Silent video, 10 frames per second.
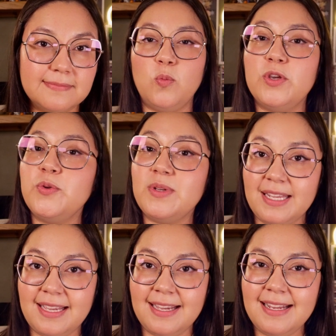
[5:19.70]
What you
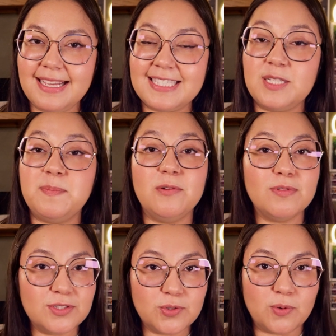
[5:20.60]
need is to be
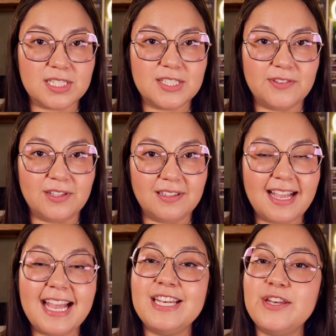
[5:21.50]
resourceful
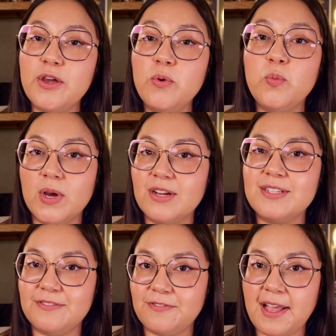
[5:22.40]
and know where
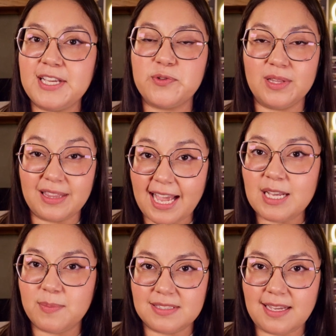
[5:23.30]
to find
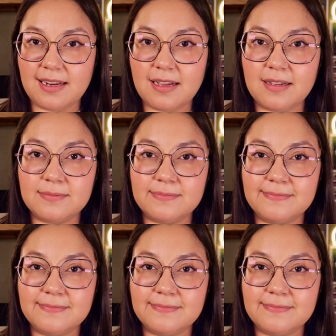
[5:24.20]
reliable data.